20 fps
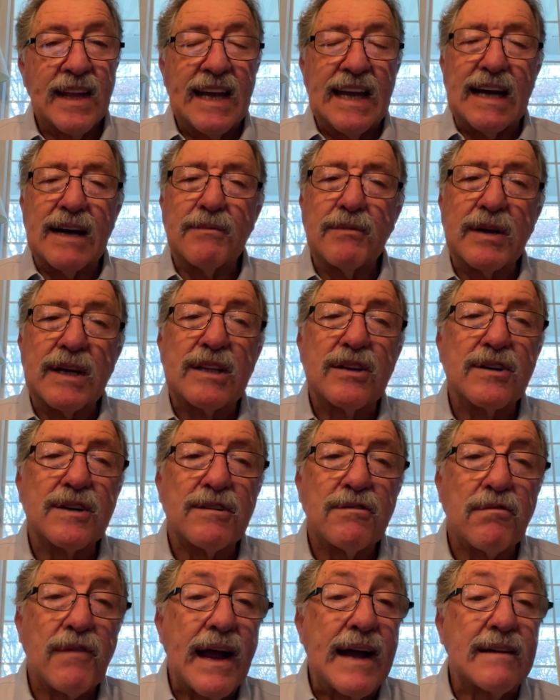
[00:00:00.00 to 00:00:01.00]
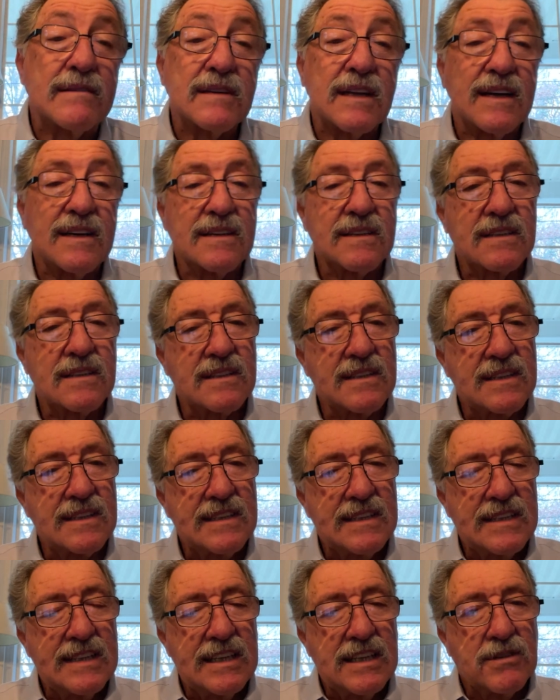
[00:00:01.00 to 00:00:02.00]
And we look around us,
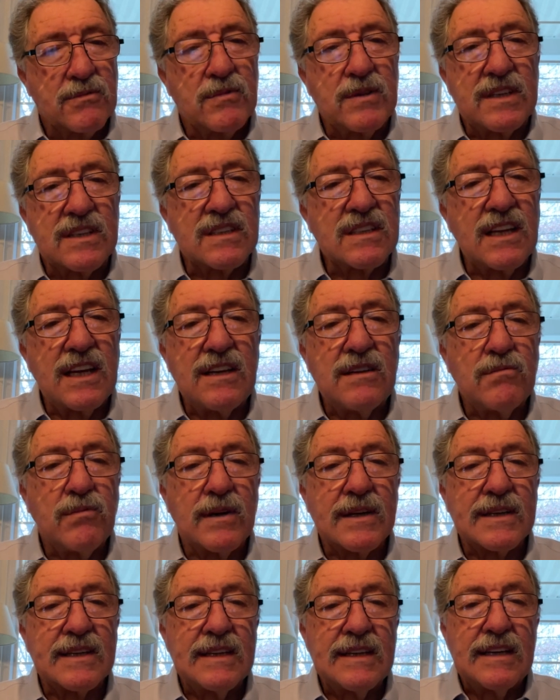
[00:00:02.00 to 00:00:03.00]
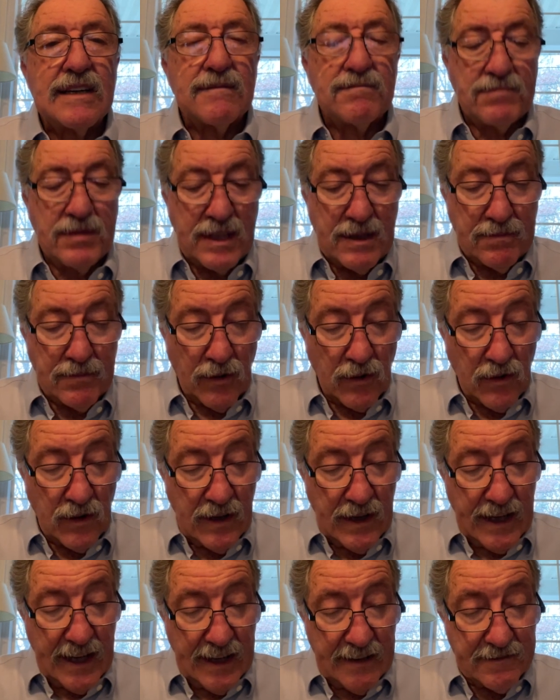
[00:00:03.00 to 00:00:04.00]
we see what people
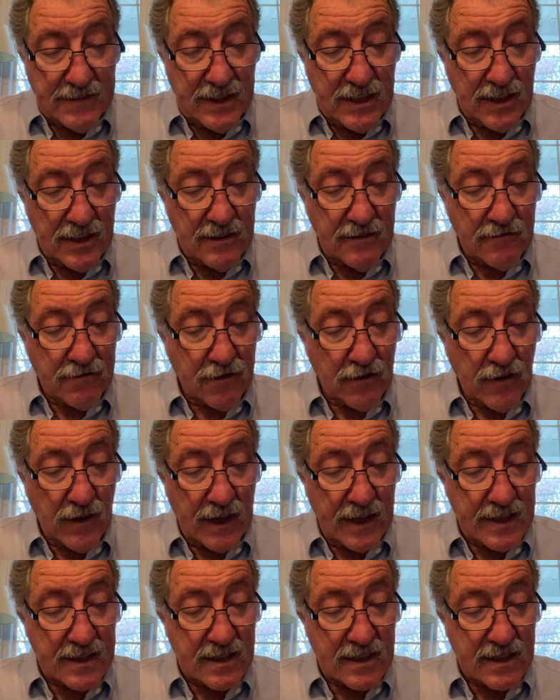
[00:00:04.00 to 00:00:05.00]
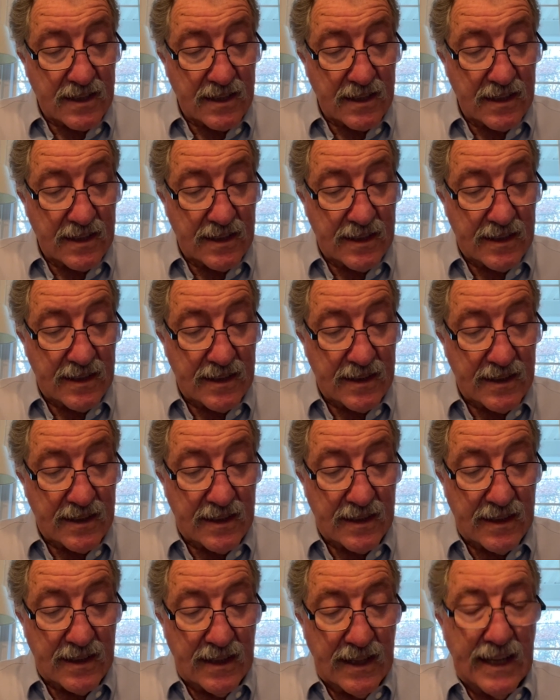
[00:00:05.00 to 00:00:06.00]
have done for us,
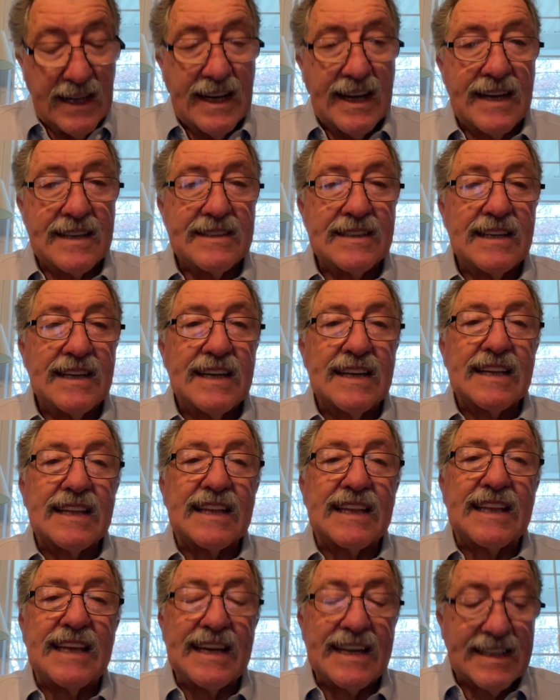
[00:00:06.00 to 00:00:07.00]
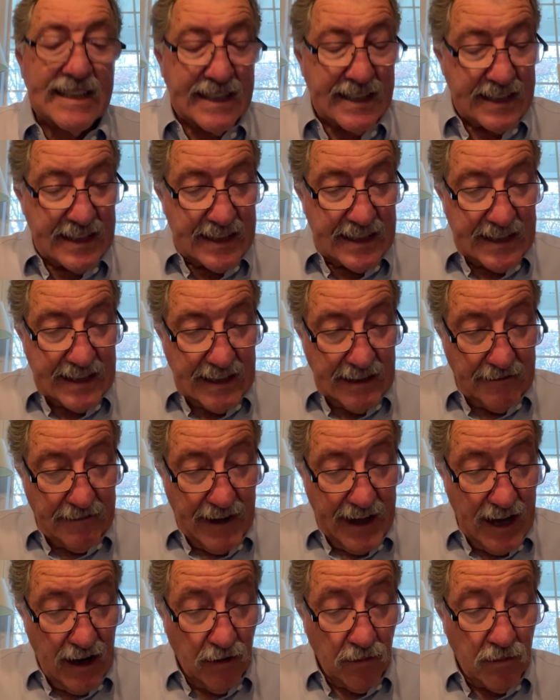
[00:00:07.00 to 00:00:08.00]
and think of
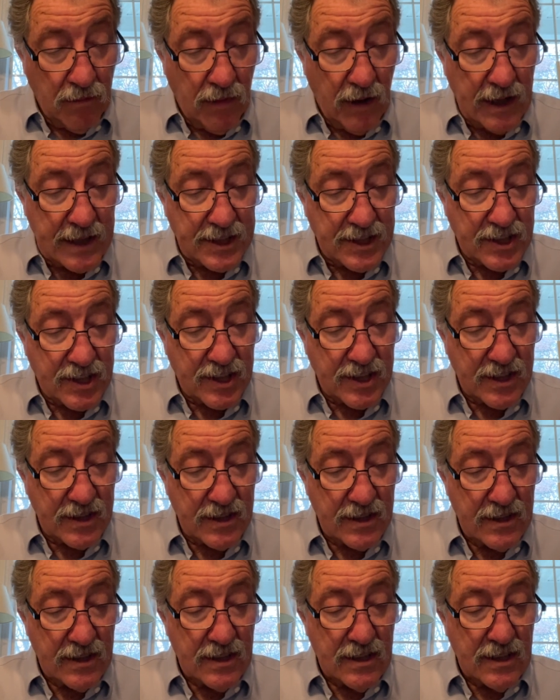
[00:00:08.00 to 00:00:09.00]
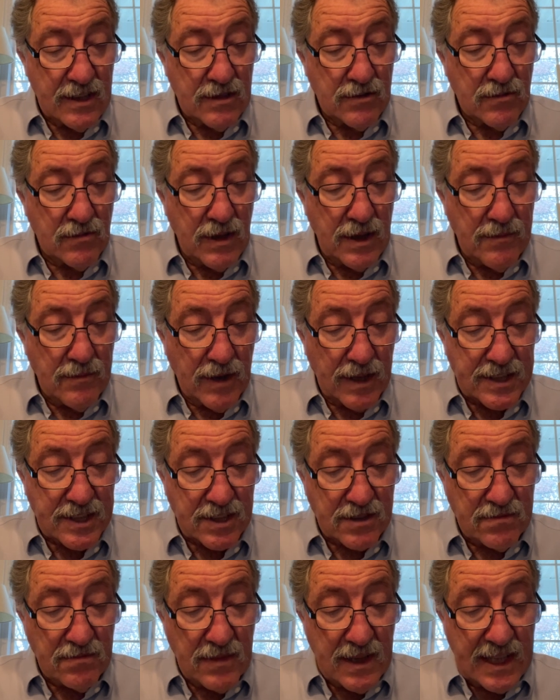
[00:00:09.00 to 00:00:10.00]
how much we
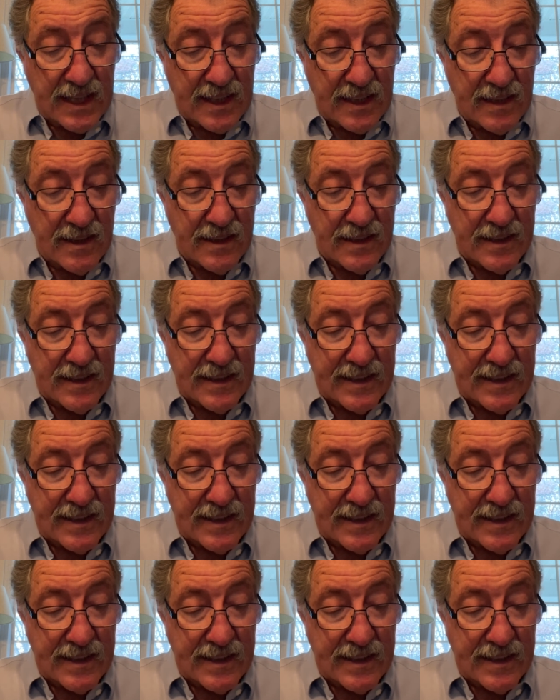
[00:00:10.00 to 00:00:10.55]
must mean